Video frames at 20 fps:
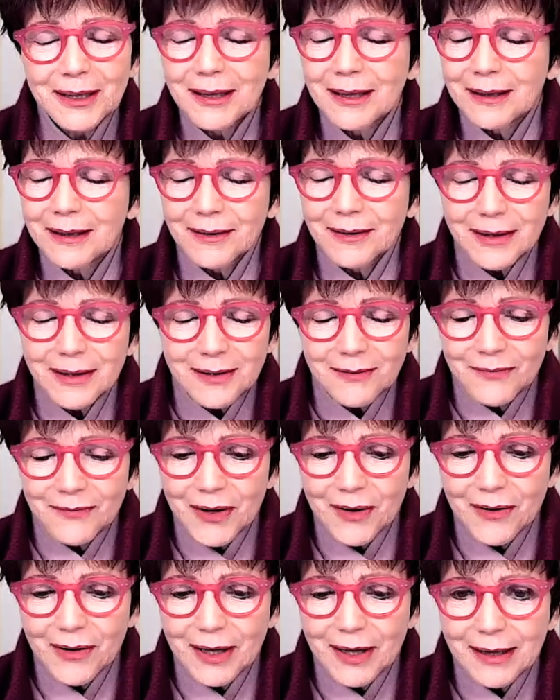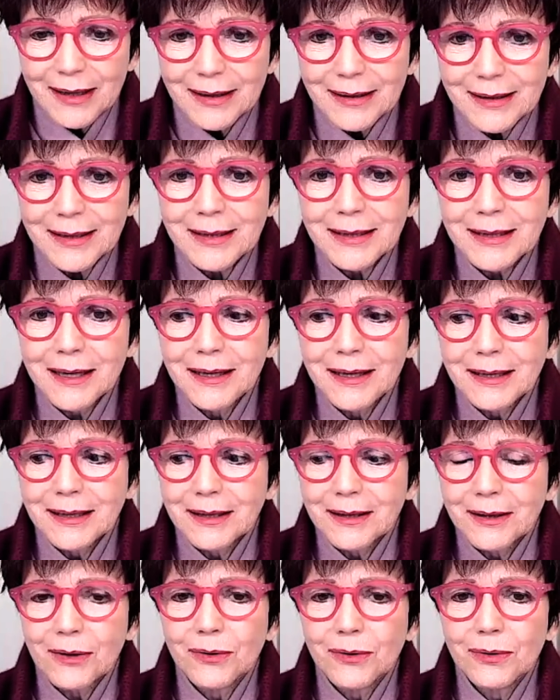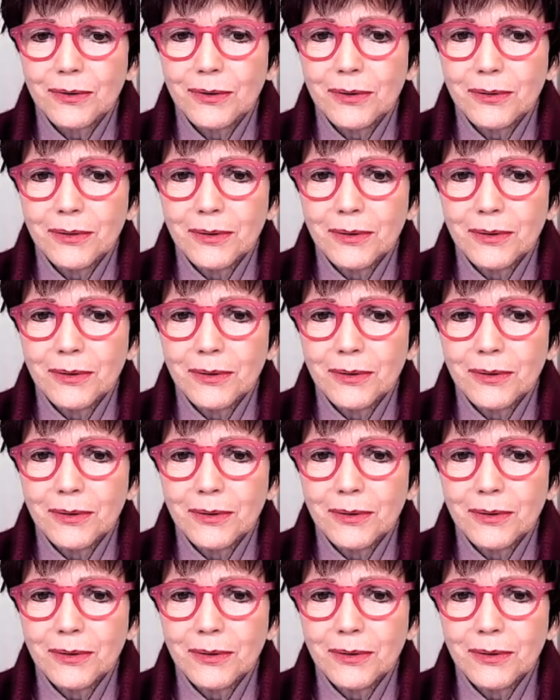I got this very excited call.